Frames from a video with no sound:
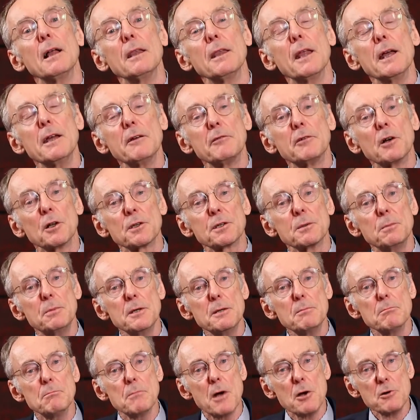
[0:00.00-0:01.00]
They have got to
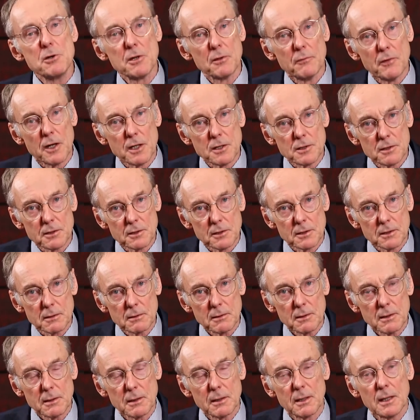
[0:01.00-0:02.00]
be motivated.
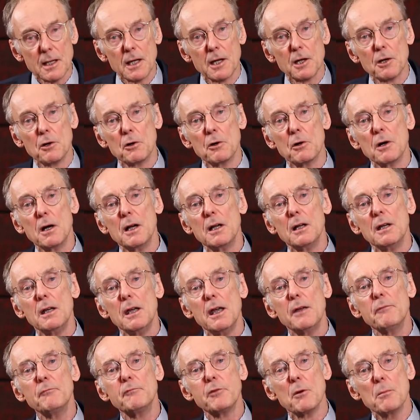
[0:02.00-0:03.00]
Now,
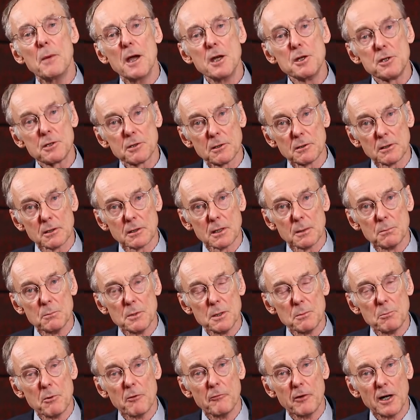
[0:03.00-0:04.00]
information can
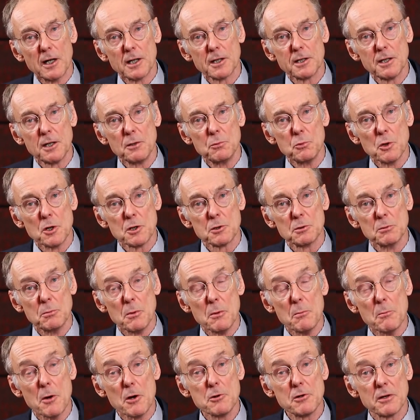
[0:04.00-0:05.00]
be provided which will
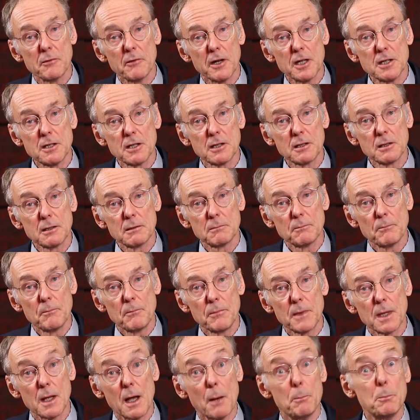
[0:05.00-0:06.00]
be motivating.
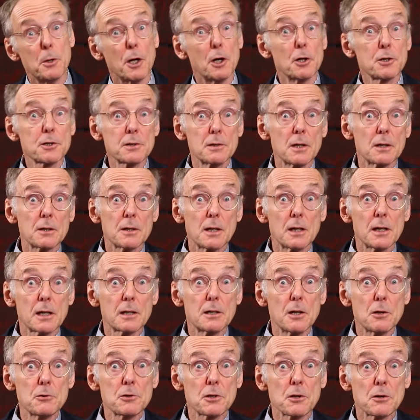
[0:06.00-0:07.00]
A person at
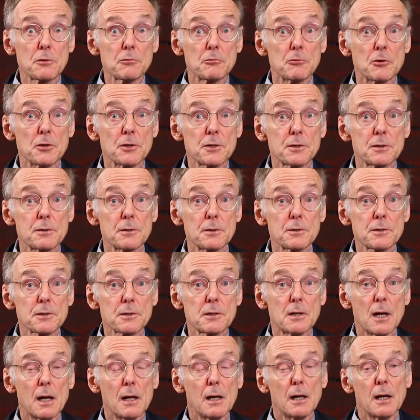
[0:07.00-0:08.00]
diagnosis, for
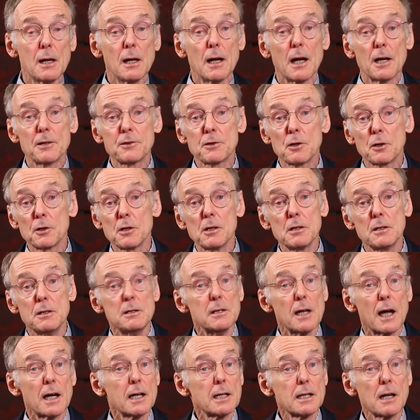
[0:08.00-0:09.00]
instance, has got a
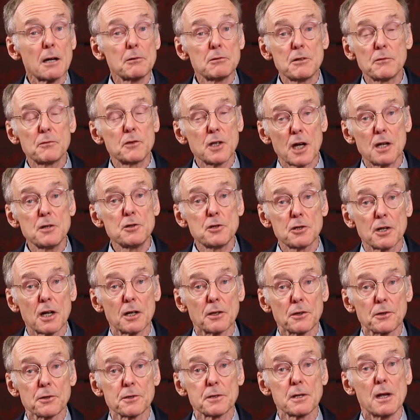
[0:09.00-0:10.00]
9 out of 10
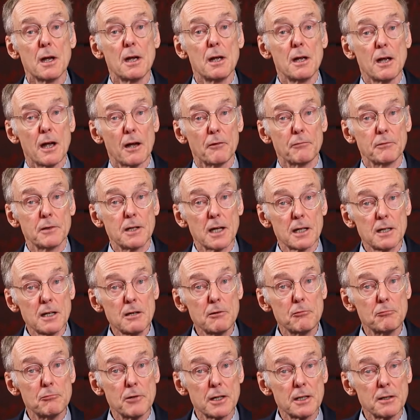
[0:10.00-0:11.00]
chance of
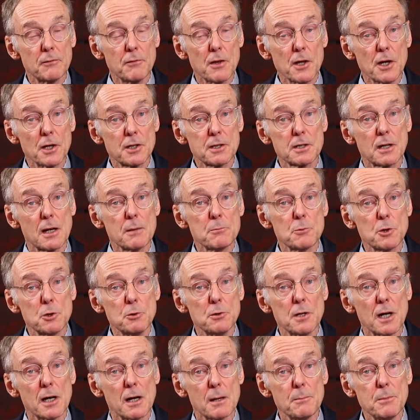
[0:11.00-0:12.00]
getting rid of their type
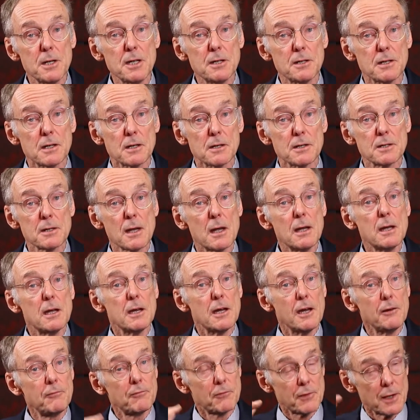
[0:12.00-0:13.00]
2 diabetes
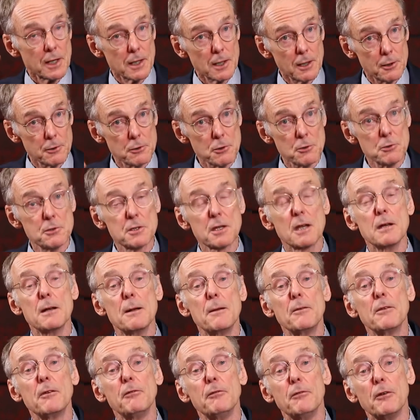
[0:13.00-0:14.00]
if they lose
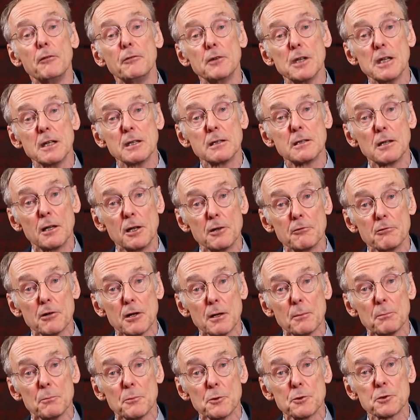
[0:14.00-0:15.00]
15
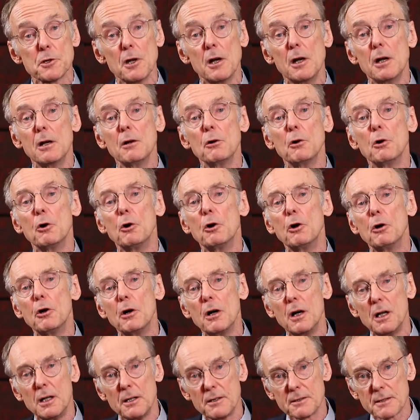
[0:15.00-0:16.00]
kilograms,
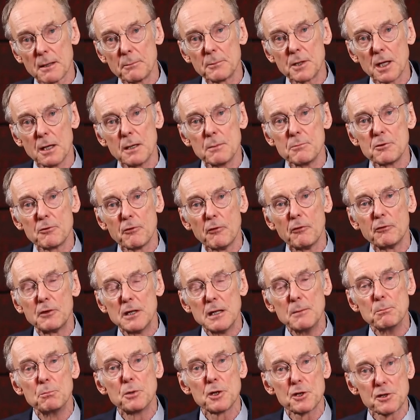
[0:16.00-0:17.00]
or sometimes
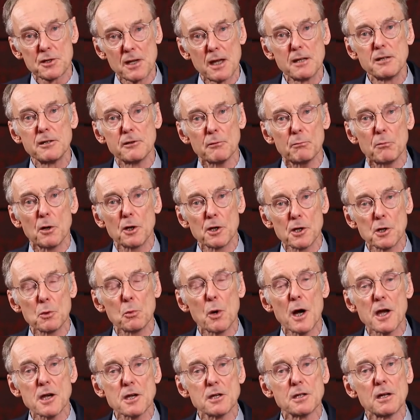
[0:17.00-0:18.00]
15% of body
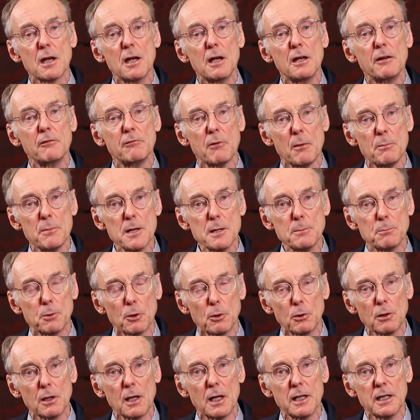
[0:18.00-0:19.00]
weight for
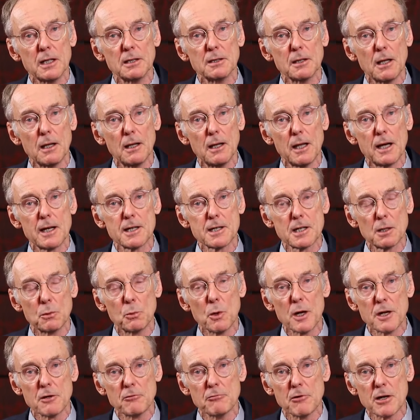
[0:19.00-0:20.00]
people in the lighter
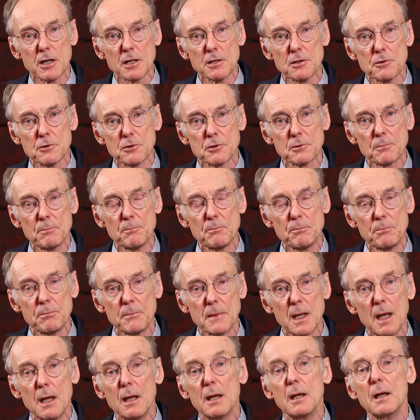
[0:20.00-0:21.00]
weight range.
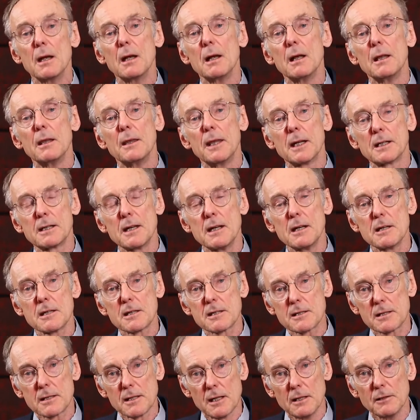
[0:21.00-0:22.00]
That in
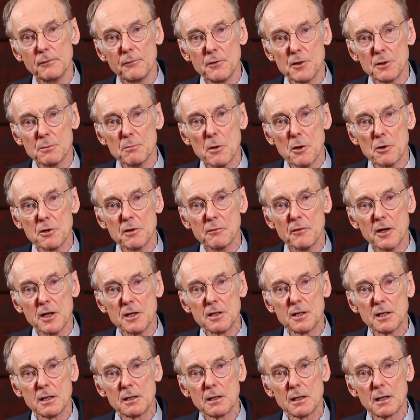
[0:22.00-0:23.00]
itself is
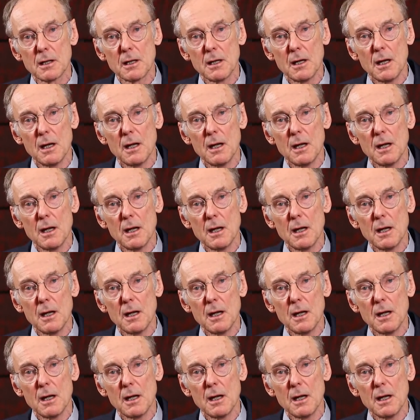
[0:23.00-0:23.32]
motivating.